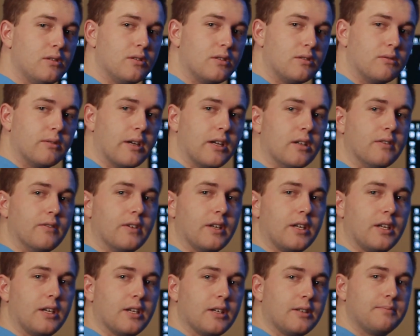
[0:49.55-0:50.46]
It's right over
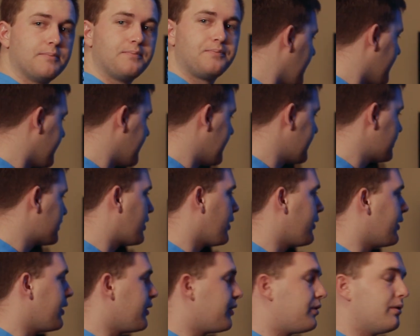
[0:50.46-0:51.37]
here. And that's
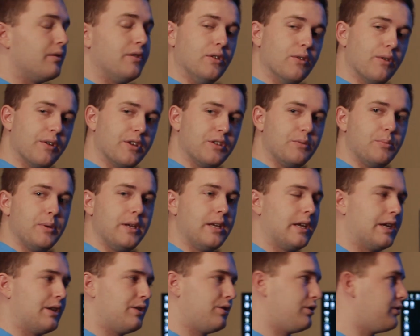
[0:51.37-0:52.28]
going through
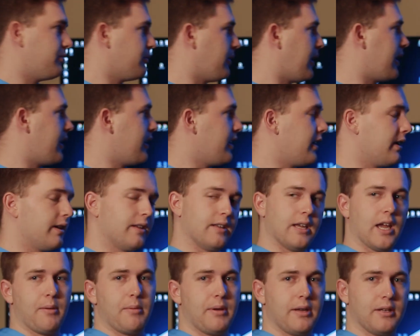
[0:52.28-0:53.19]
USB into my
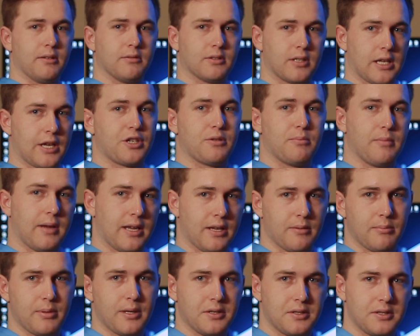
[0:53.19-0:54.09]
gaming slash
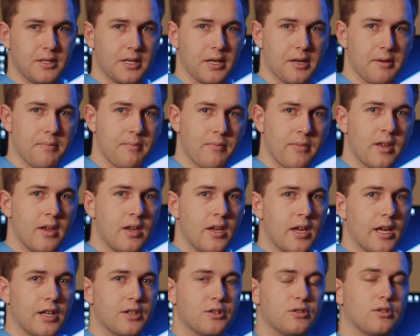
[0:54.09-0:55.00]
main PC.
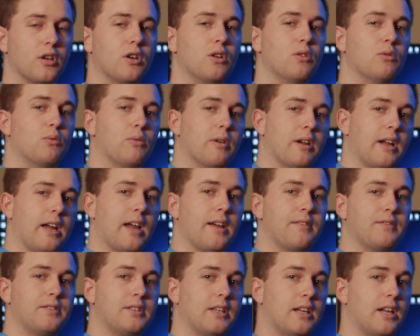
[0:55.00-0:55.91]
And so what I
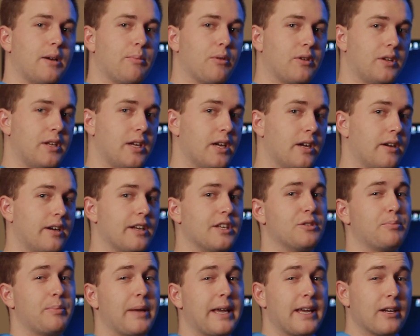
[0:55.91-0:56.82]
have set up on here
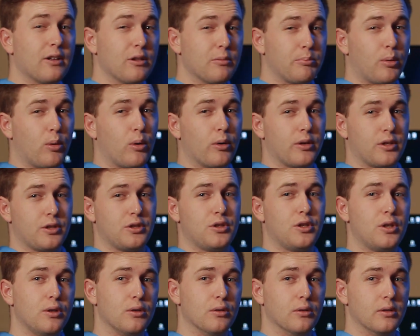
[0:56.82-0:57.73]
is Pedalboard
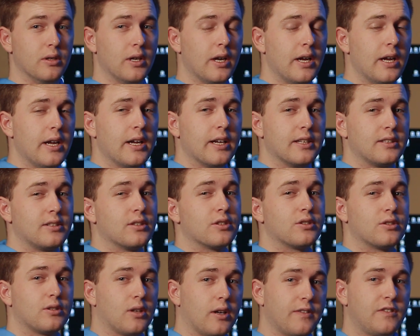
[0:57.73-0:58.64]
2. It's
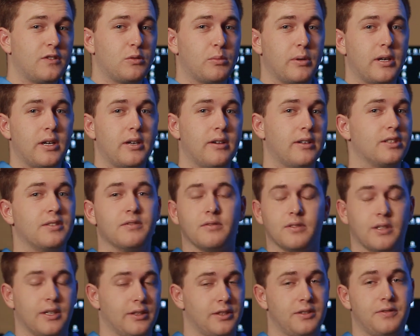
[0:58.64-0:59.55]
a software,
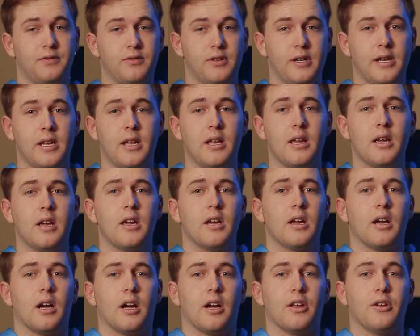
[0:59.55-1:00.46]
it's free.
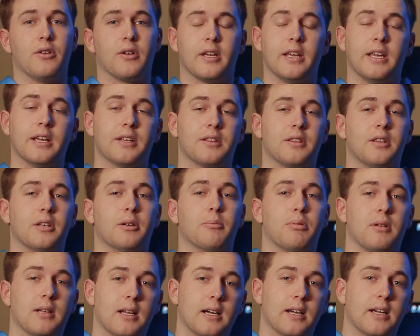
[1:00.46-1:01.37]
You can get the
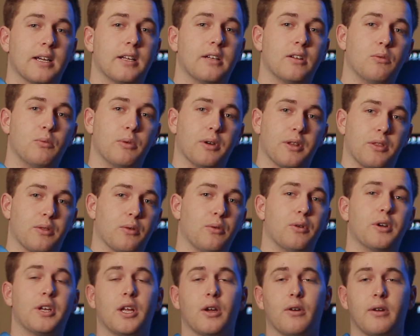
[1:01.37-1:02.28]
plugin with
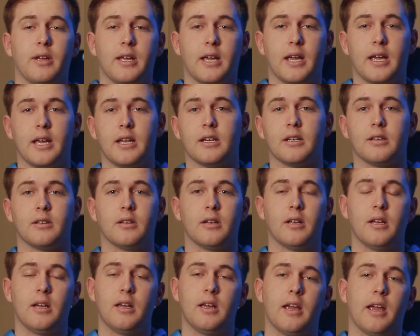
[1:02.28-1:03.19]
audio gain
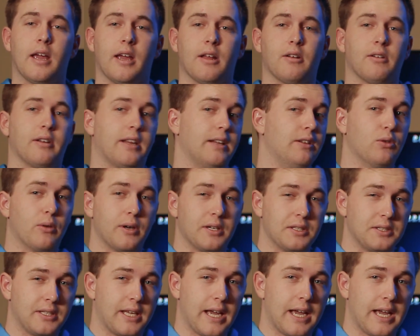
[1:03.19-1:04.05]
and noise